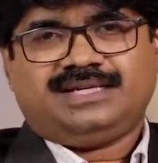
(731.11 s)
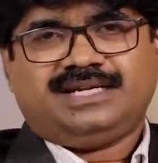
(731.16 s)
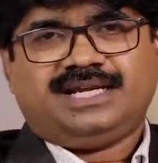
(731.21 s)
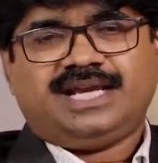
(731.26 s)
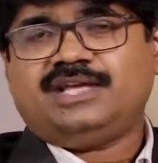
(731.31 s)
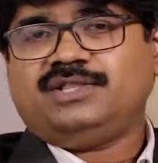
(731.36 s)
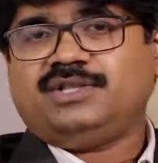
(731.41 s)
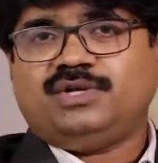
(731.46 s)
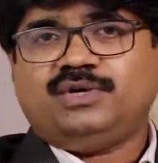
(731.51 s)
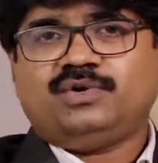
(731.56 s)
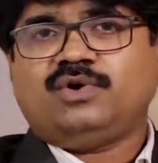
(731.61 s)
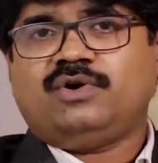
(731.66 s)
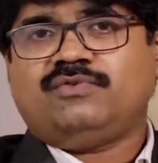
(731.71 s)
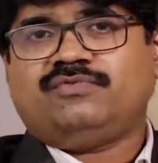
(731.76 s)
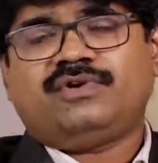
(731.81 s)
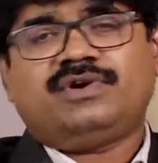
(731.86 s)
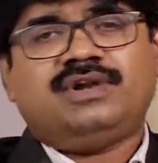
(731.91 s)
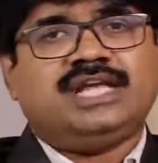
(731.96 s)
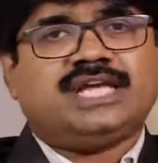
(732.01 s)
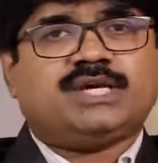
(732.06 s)
Either you go
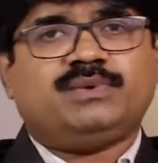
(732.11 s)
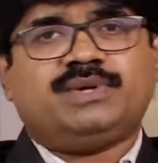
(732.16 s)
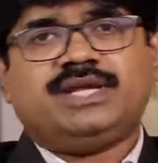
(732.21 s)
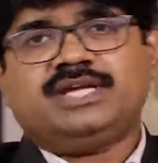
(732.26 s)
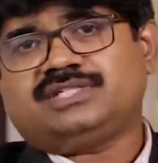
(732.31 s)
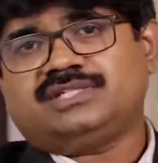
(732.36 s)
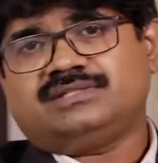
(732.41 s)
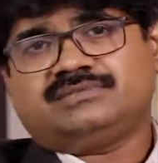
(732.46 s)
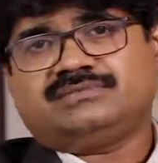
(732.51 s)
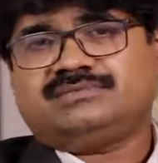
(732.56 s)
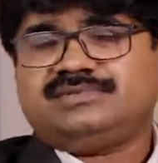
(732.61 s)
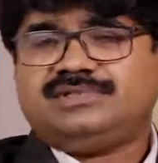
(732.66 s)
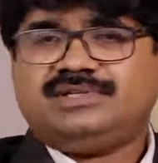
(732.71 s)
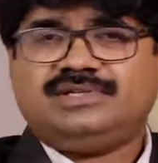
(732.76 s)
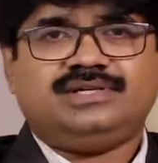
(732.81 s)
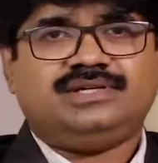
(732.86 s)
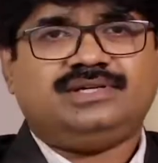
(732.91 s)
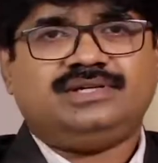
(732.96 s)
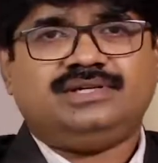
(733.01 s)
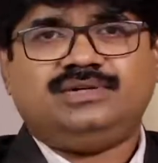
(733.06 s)
for liquidation,
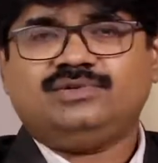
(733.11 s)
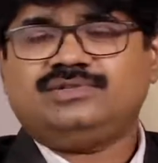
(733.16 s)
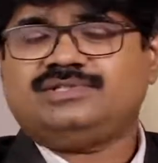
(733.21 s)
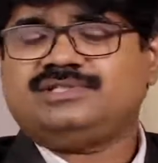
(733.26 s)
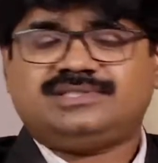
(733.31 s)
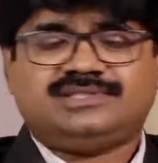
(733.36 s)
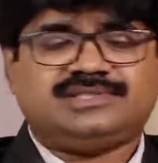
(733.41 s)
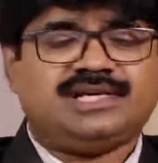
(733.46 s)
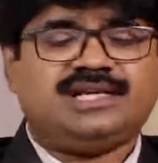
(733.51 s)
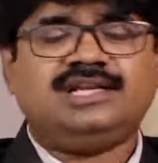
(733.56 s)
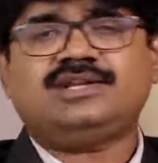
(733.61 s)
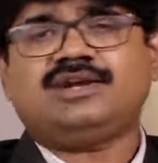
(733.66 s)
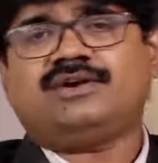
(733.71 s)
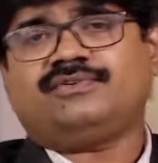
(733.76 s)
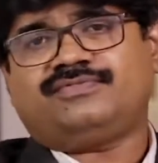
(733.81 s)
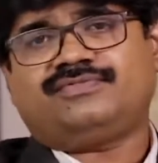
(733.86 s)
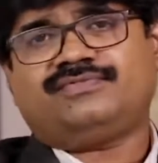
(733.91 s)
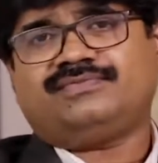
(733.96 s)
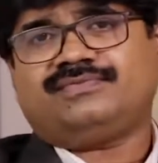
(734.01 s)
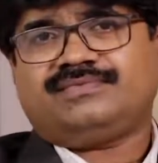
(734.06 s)
you sell it
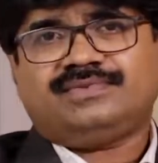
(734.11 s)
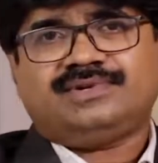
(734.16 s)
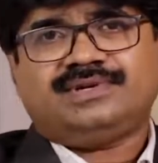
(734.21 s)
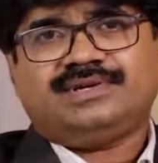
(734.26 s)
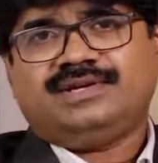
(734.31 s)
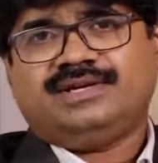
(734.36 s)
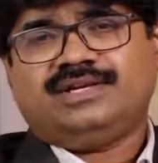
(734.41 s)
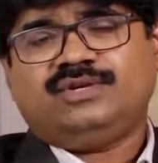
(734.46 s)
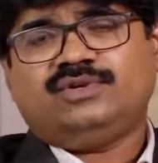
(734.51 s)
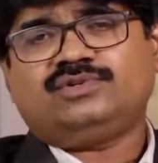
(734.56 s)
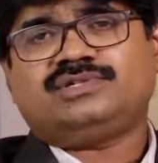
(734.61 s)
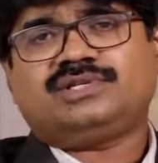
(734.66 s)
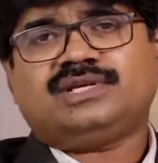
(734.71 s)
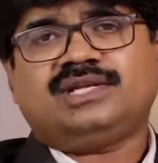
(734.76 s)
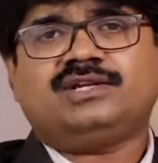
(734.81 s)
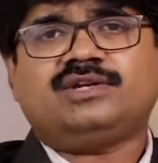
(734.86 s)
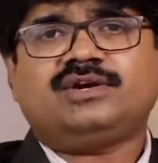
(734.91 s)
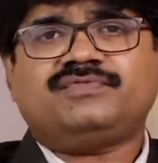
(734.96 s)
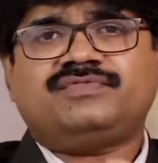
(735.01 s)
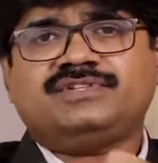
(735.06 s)
off. You sell
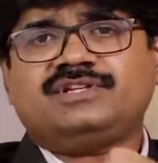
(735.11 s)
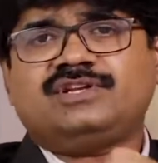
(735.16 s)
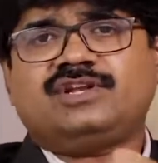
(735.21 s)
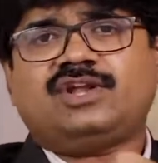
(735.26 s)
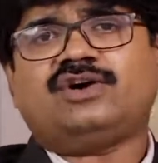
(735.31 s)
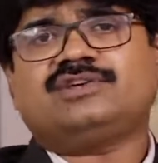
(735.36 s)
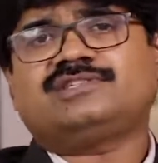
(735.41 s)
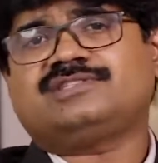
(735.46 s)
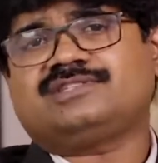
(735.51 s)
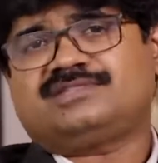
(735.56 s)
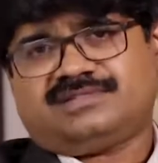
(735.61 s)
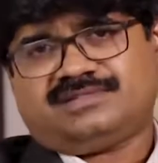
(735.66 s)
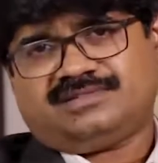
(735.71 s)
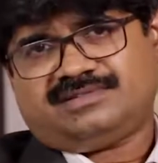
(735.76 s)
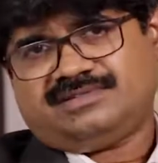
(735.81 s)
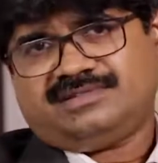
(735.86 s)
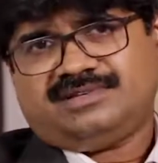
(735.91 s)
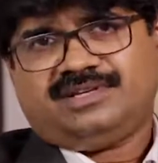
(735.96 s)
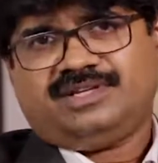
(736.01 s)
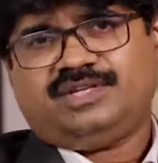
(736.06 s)
it off in loss.
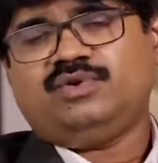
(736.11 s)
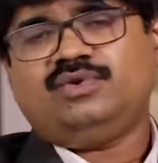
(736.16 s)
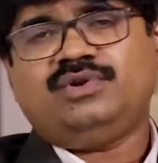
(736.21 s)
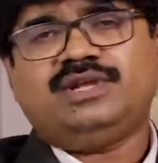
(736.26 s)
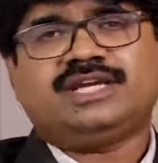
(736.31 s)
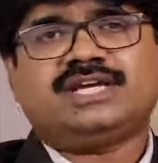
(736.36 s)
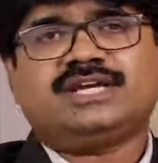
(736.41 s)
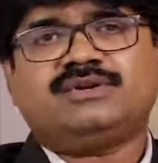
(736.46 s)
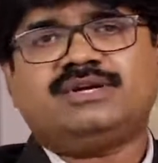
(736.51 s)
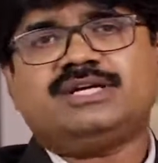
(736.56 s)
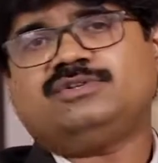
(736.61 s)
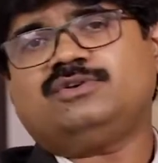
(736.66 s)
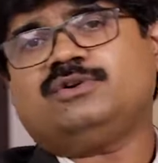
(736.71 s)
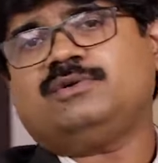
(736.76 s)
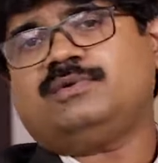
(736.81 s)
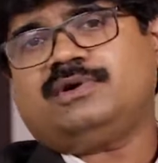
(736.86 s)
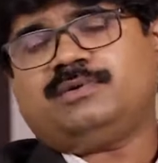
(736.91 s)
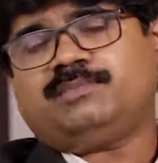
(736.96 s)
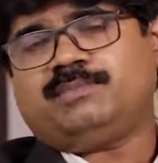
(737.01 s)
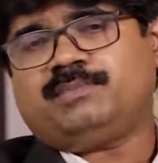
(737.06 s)
You liquidate
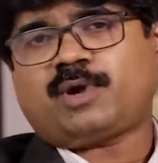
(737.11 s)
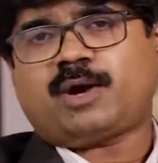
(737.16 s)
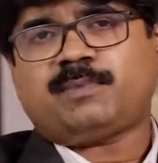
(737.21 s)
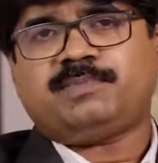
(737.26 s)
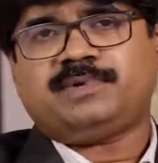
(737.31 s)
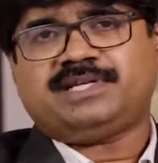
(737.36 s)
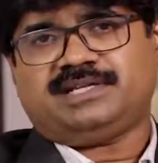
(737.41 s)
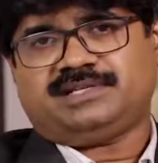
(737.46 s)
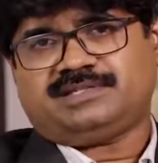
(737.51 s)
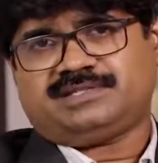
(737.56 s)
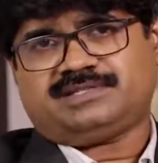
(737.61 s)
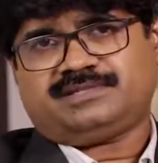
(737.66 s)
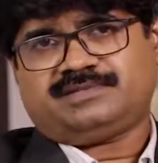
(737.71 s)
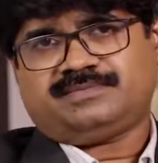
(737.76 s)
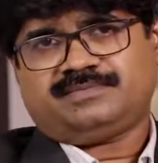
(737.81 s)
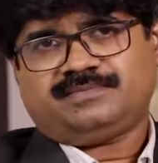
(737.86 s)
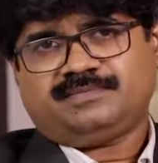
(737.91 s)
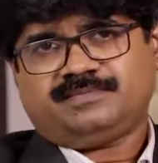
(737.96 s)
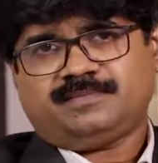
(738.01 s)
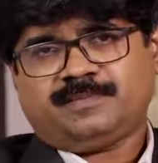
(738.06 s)
your properties.
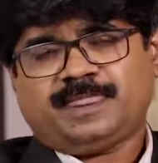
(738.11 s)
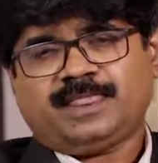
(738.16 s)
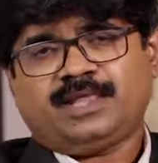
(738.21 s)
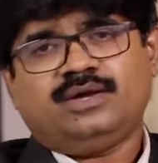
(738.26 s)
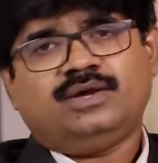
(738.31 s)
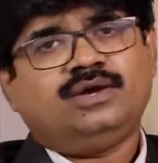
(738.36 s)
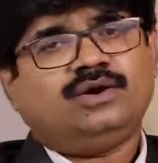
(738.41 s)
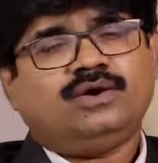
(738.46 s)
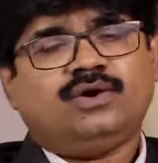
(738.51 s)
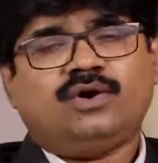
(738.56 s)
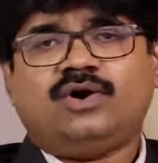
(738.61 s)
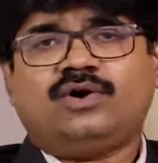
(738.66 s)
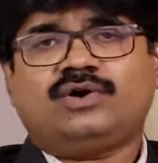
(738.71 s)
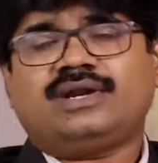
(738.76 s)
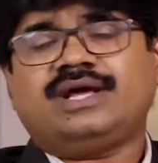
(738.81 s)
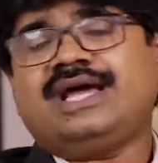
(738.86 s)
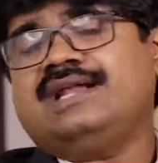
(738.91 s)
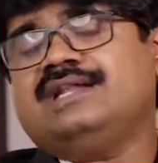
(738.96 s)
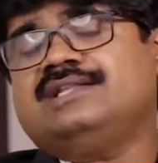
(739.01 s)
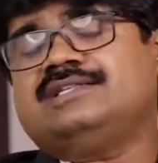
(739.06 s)

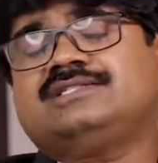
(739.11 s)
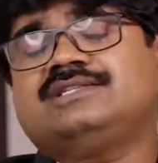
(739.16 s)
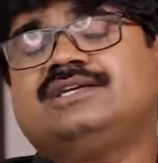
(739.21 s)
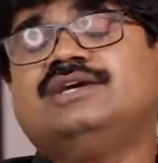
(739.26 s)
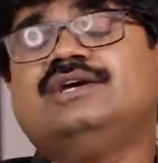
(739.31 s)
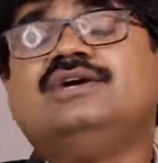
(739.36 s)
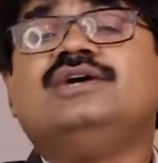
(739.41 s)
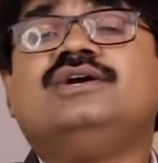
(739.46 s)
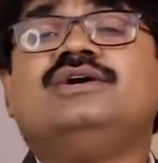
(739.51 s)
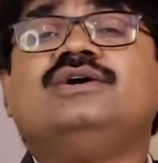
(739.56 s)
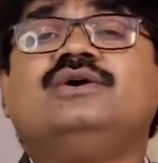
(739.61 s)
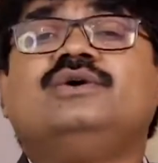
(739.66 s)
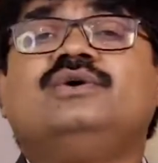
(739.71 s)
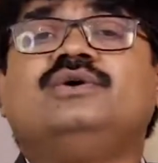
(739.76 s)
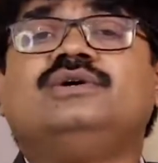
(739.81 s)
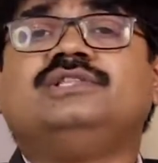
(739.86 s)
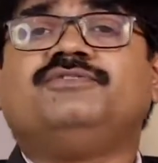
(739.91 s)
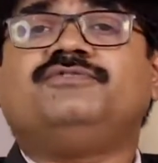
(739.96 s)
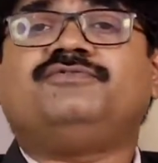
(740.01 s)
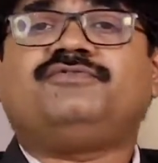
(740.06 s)
Or else
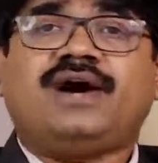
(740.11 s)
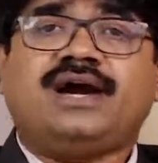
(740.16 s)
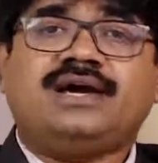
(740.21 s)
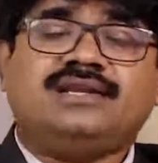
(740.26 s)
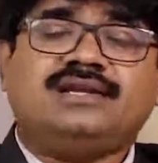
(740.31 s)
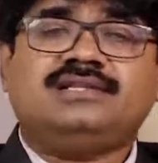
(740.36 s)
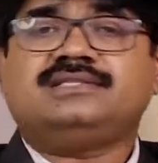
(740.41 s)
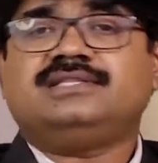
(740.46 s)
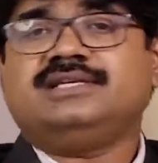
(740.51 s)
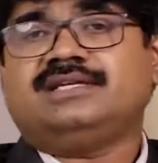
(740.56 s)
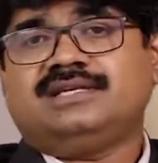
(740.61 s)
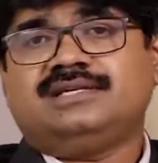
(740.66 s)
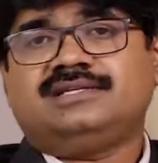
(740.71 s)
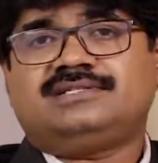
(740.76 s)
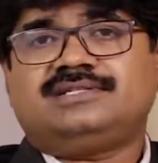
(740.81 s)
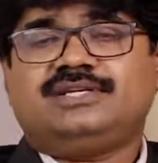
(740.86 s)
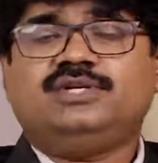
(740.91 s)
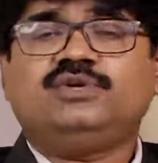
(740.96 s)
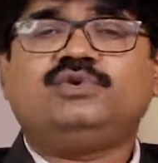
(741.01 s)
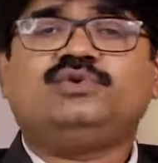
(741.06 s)
the final thing
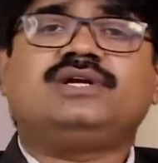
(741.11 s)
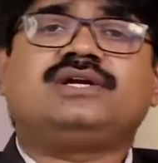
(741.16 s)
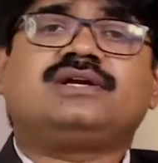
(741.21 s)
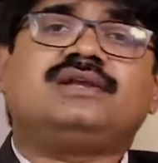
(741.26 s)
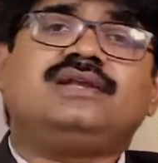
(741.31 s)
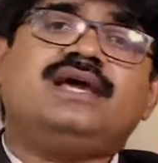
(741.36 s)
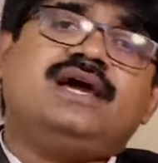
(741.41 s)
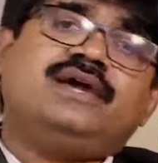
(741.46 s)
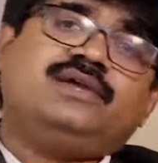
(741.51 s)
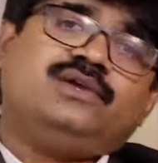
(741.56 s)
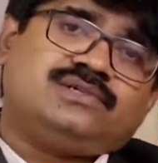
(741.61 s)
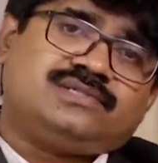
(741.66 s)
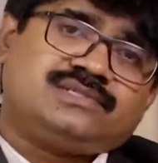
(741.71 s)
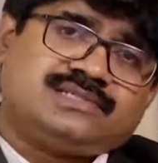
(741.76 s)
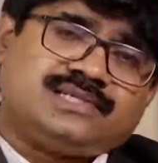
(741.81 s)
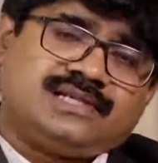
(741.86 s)
is you declare your